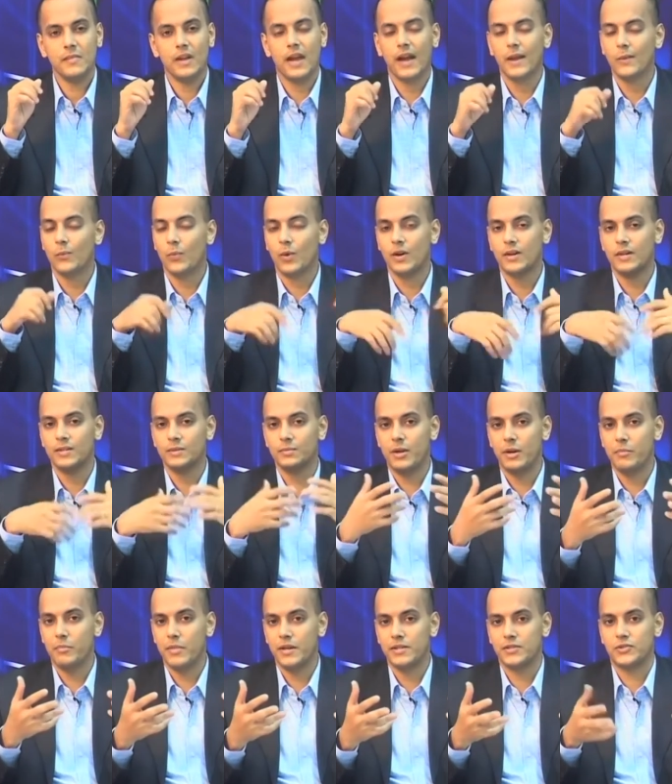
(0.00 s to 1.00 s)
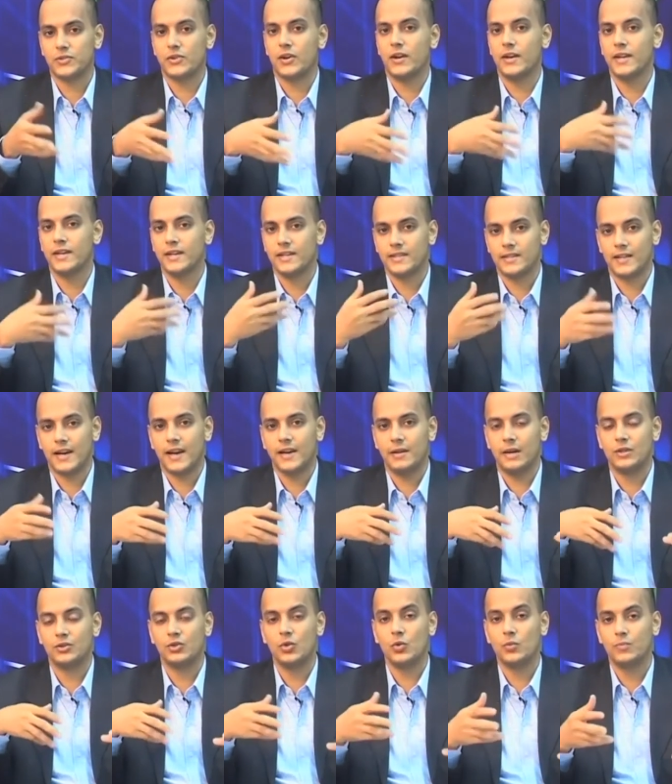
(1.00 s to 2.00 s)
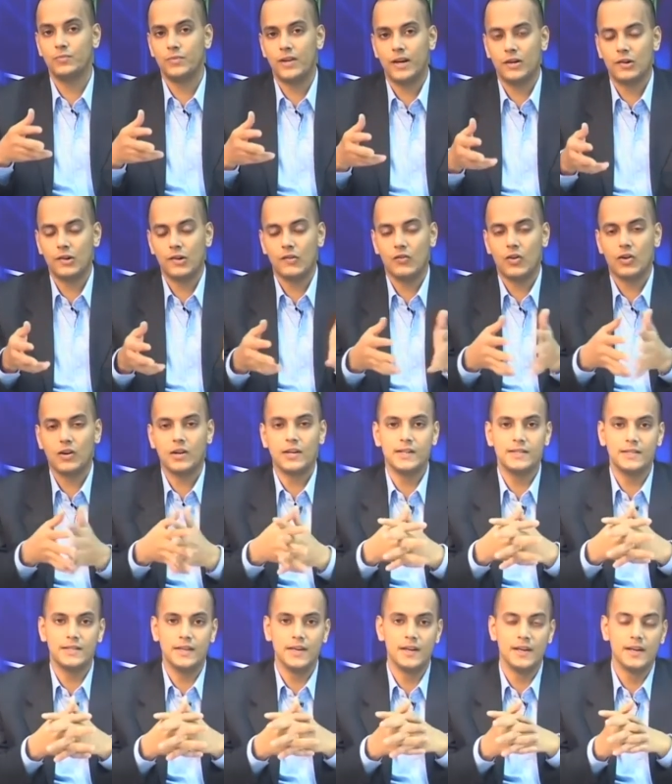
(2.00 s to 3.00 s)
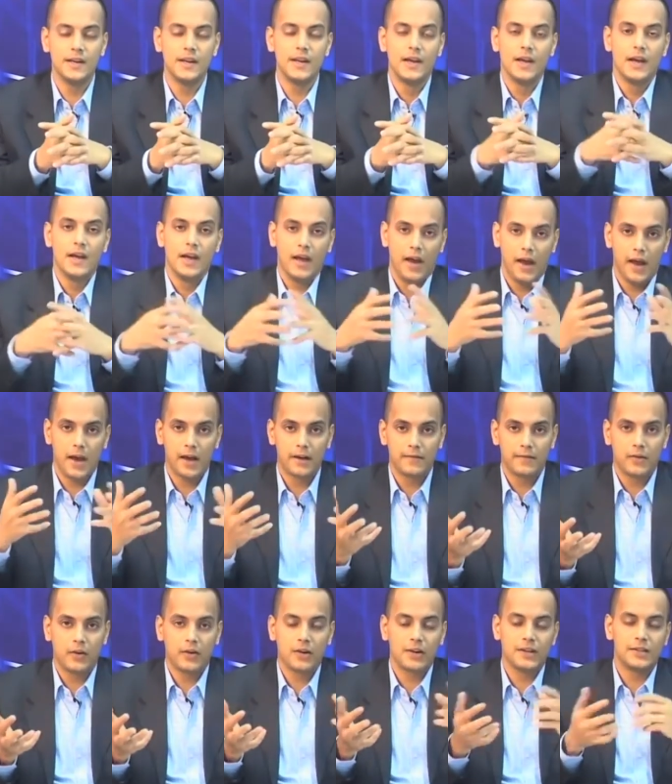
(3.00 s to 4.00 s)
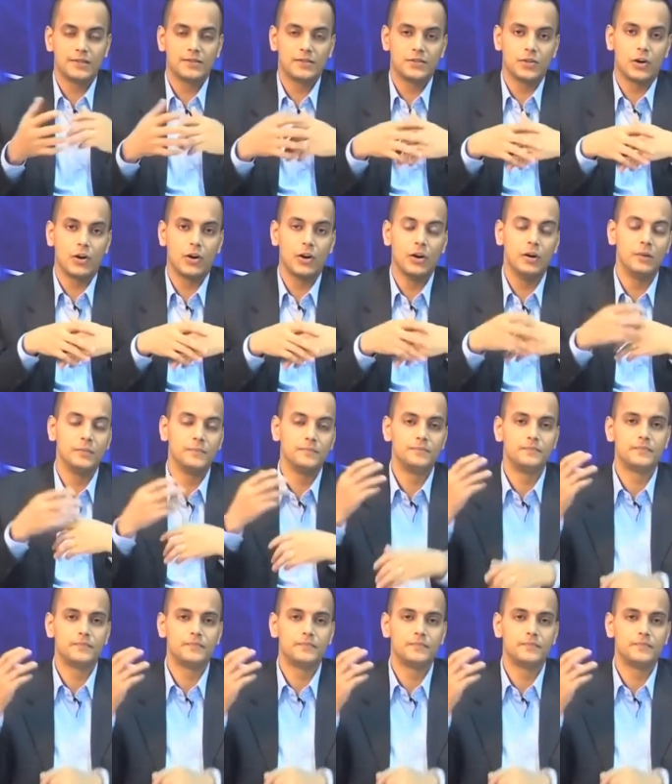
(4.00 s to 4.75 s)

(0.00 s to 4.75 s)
and what is meant by stalling is I assume that you have already seen airfoil stall